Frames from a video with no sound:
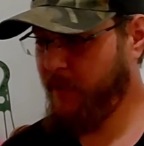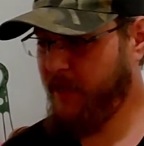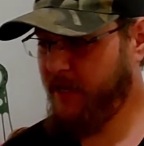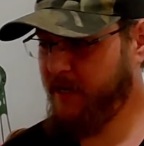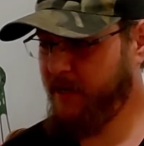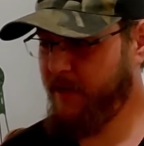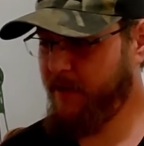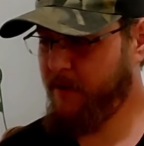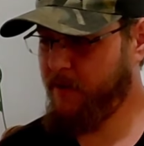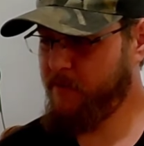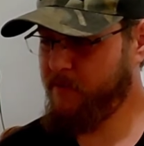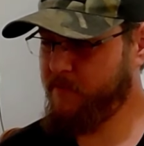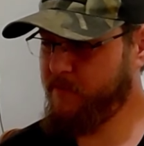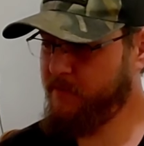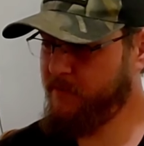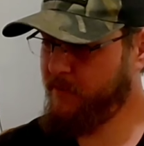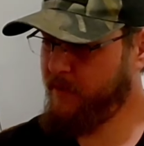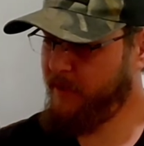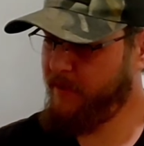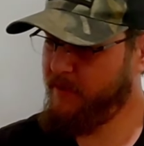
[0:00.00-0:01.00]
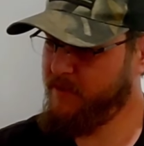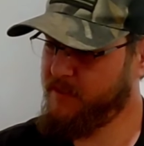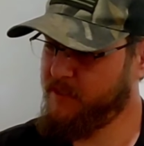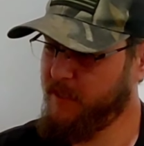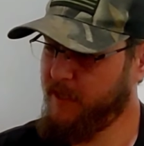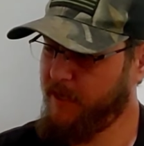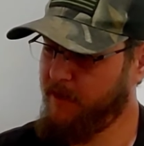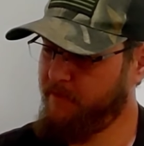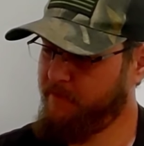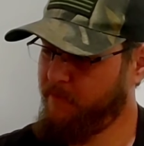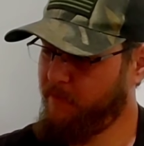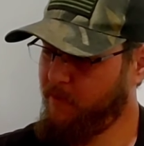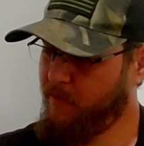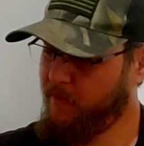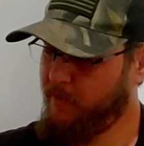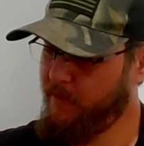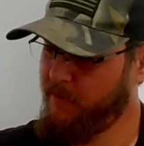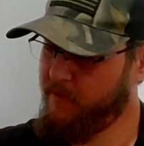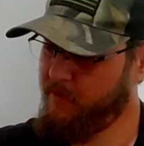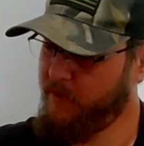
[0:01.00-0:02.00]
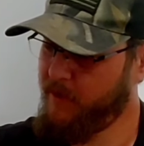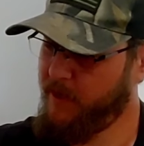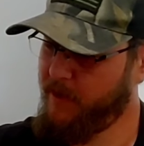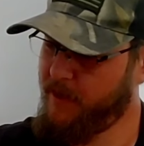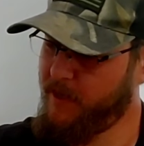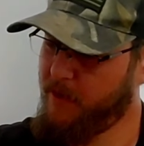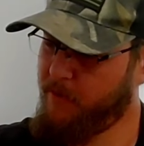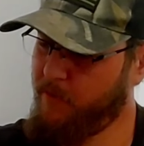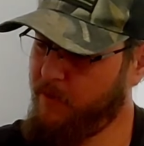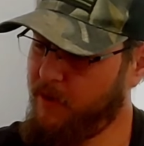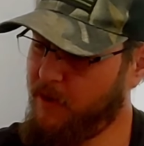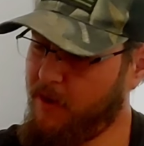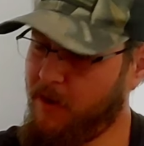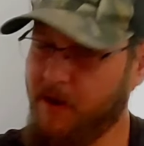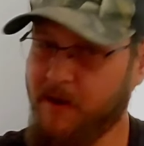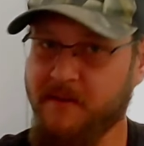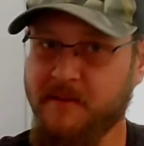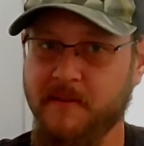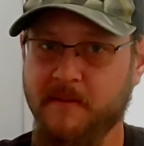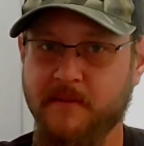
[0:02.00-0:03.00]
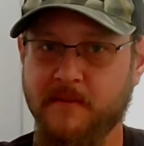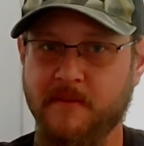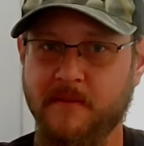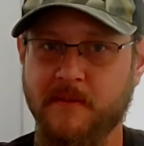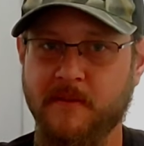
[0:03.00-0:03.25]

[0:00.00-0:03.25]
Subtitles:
that down, and then slide it forward, and now we're locked.